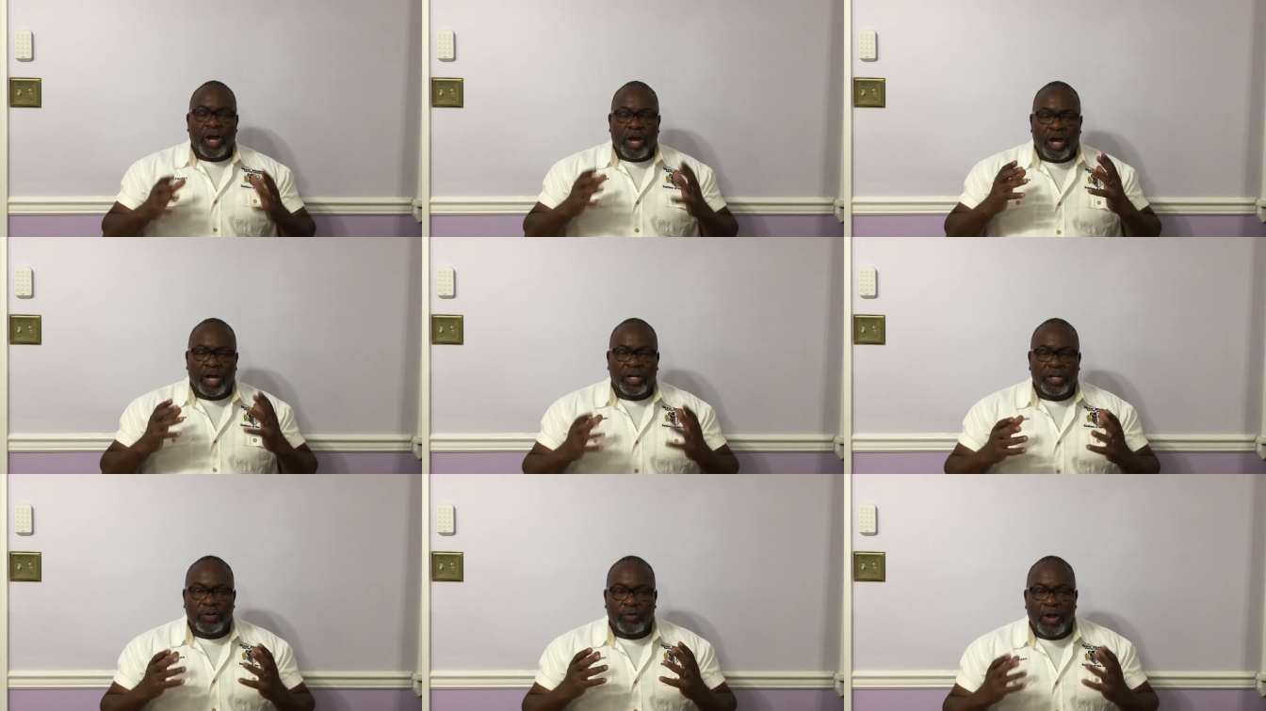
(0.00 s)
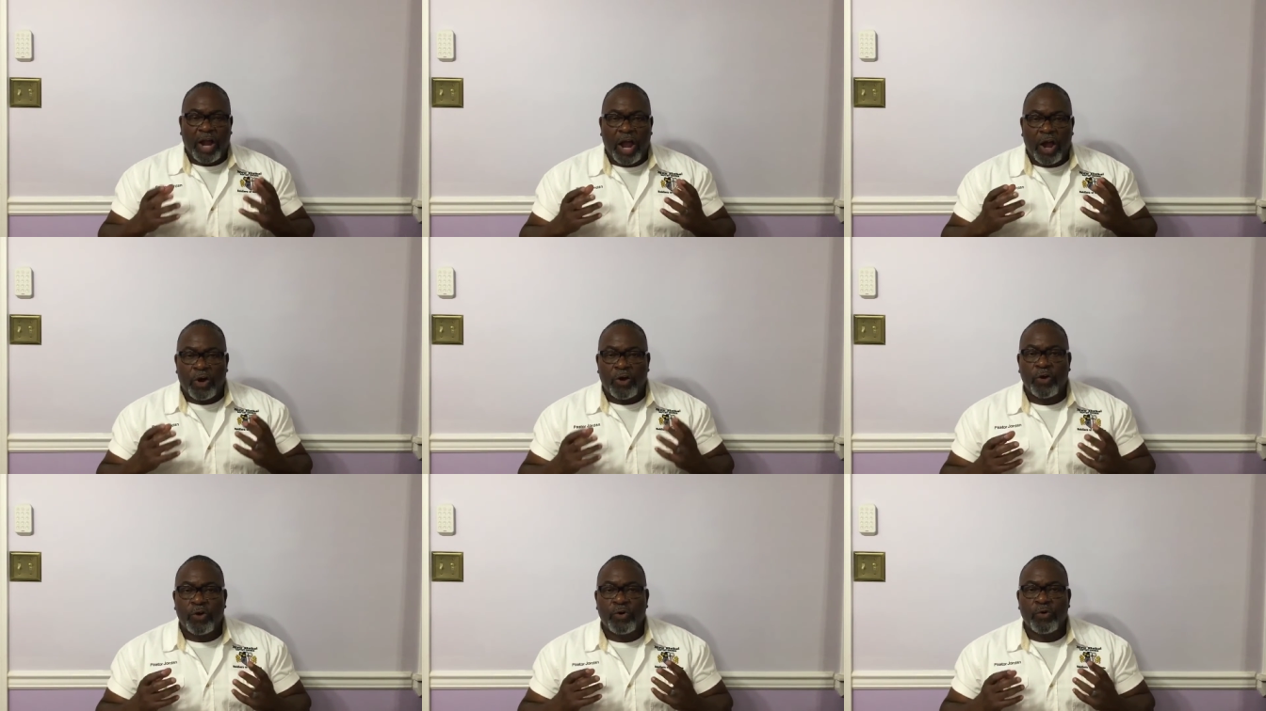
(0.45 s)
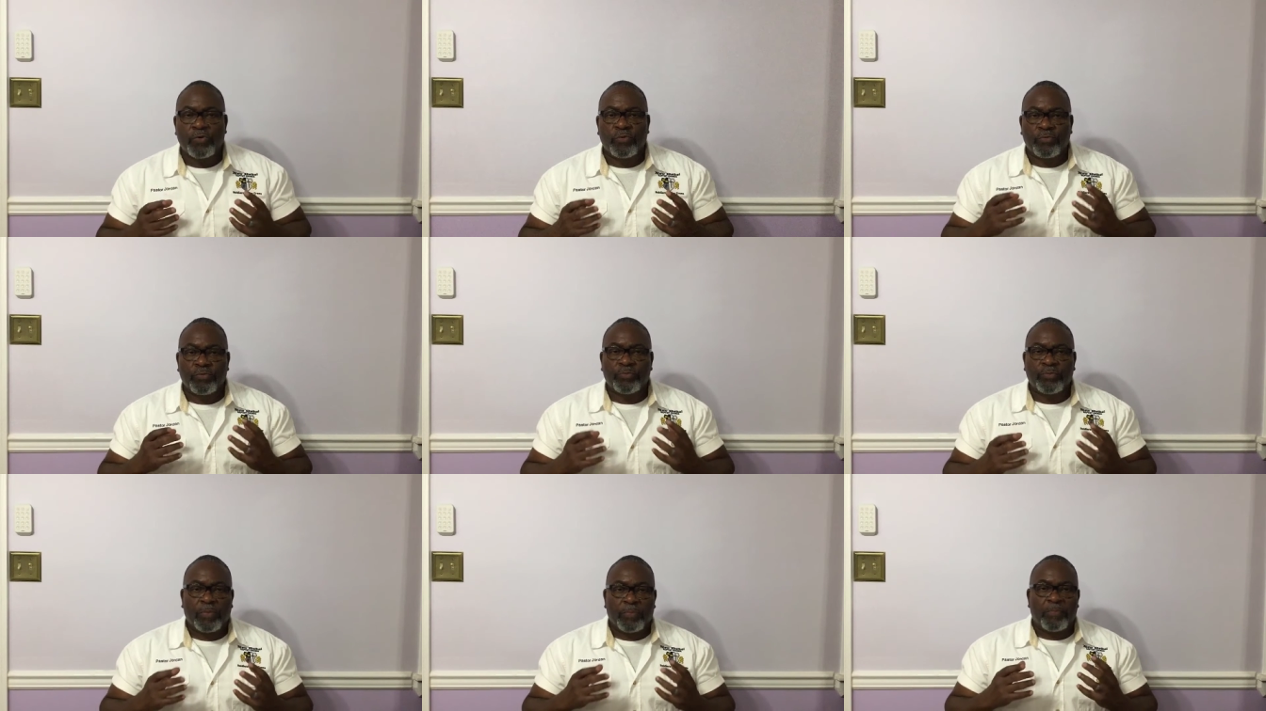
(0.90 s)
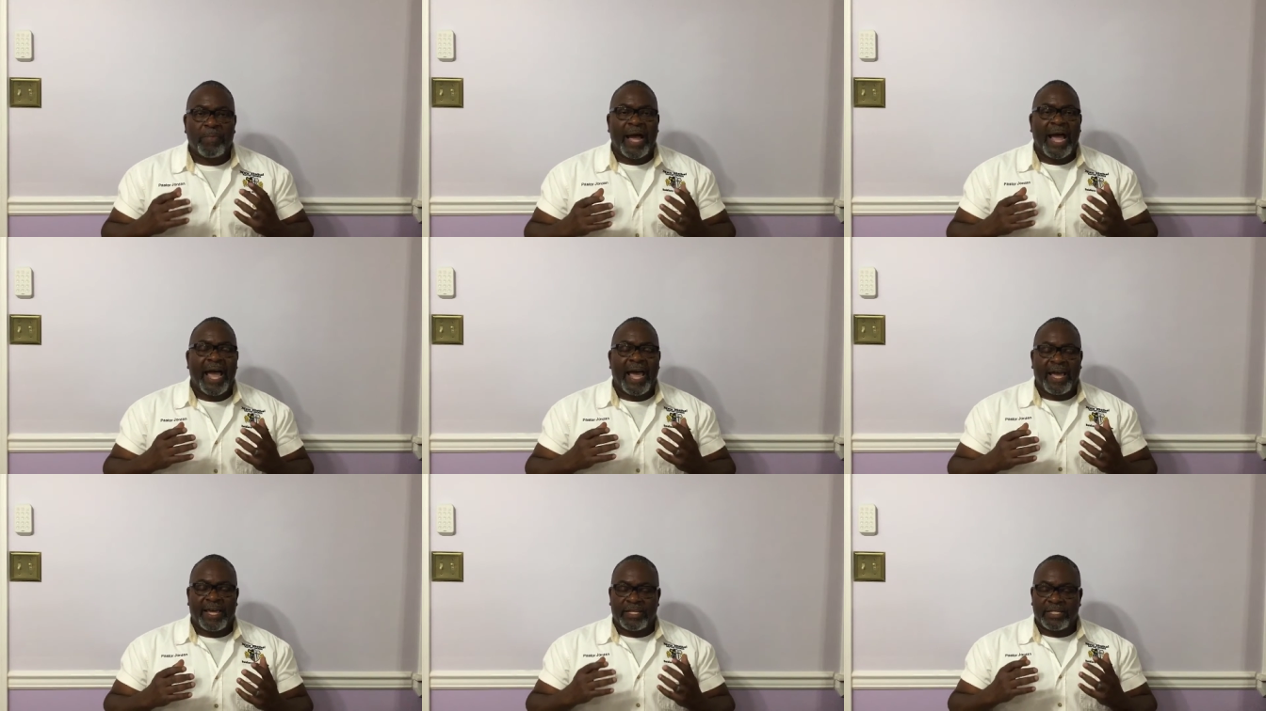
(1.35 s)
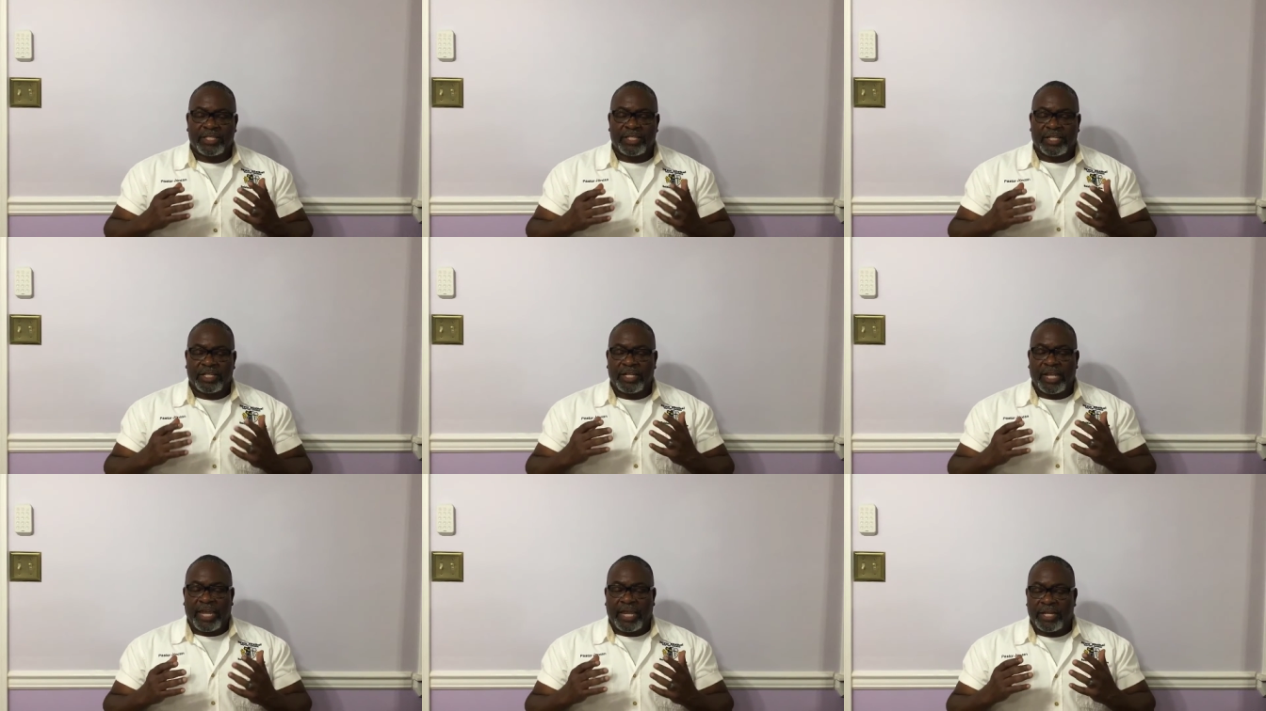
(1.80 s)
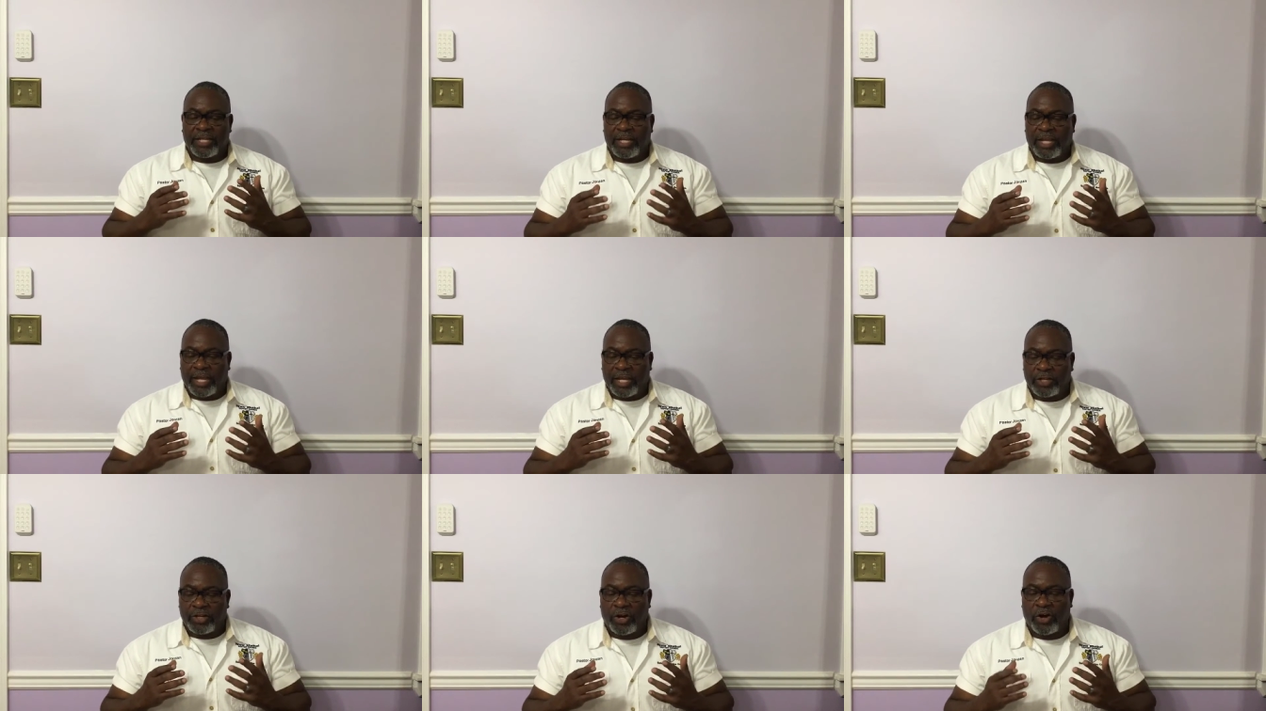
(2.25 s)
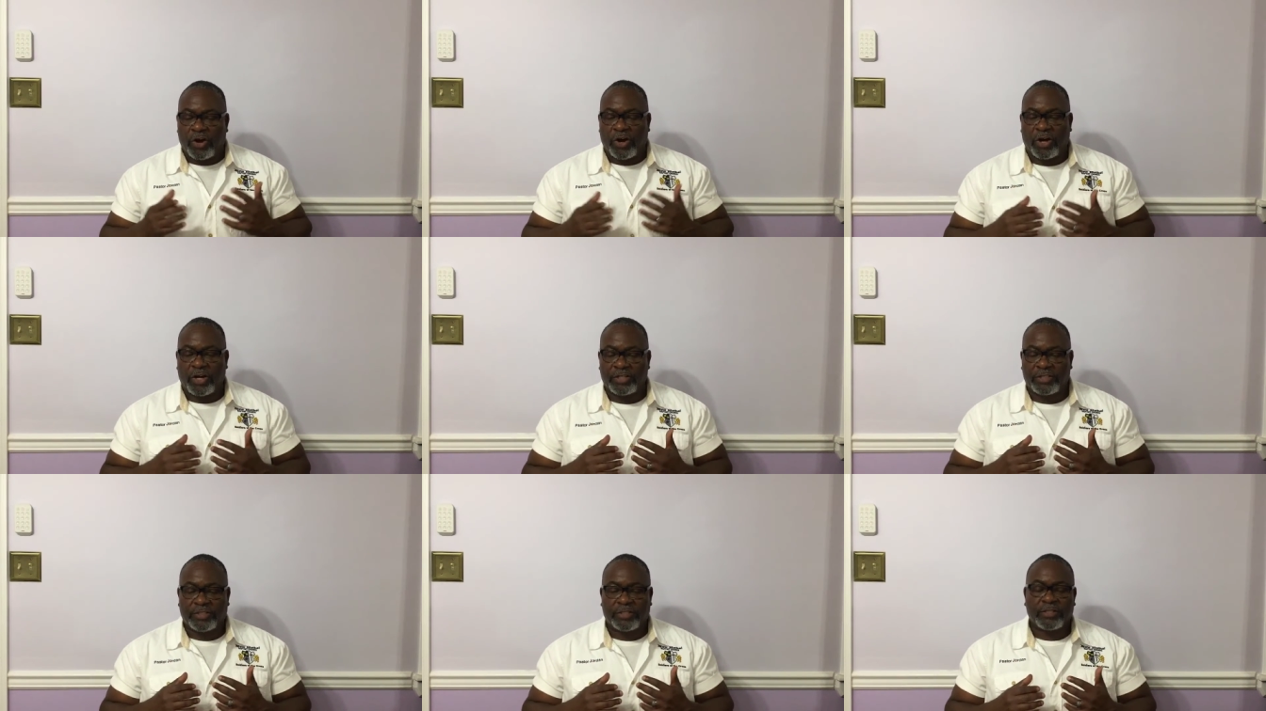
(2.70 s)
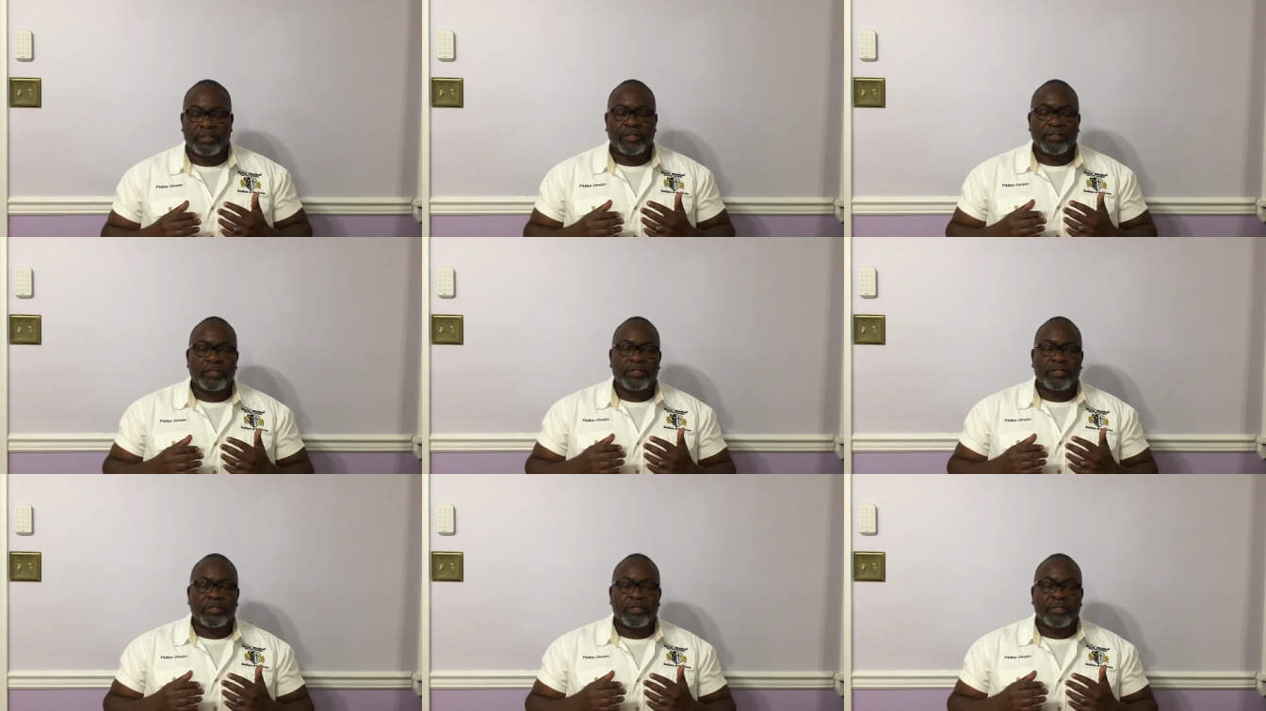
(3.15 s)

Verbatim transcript: under our own minds and, and, and hearts.